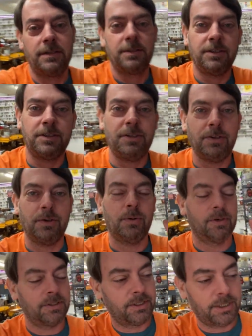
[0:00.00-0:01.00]
to do
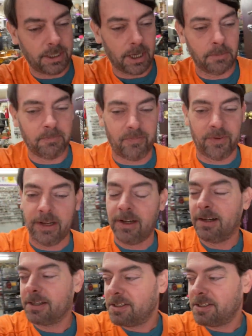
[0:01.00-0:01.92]
a shop vlog.